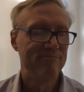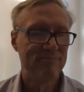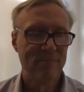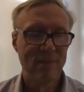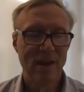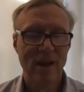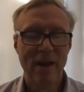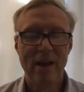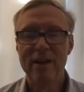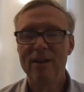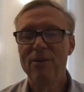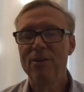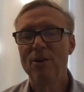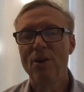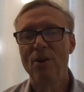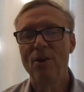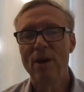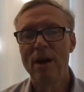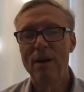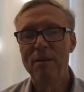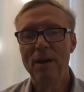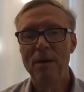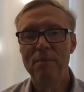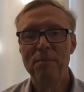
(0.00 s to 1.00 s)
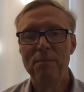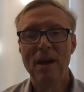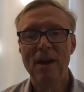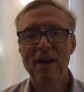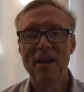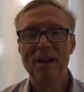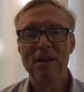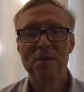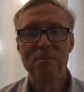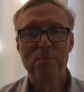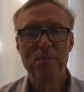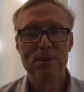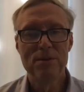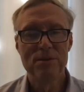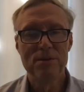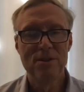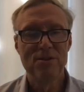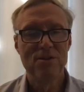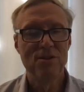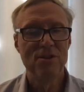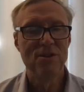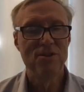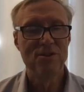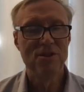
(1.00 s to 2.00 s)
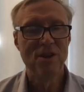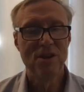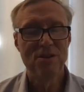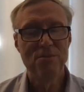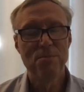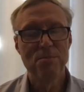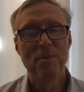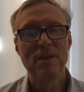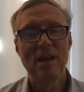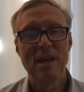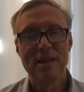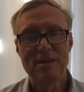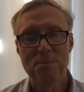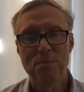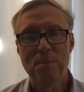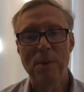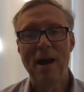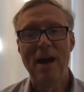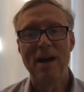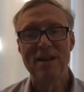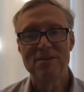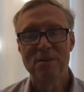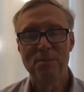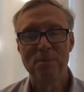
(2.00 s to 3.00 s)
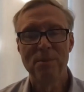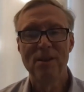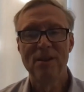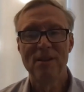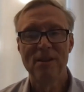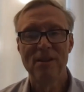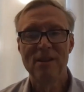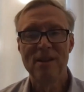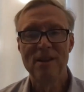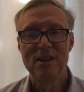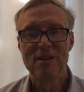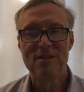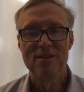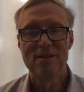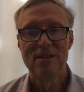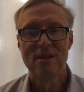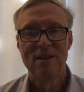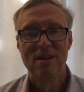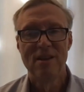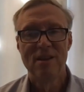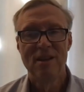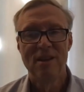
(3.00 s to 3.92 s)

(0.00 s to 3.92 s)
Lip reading: I don't know. I'm not in a position to judge, but that's possible at least.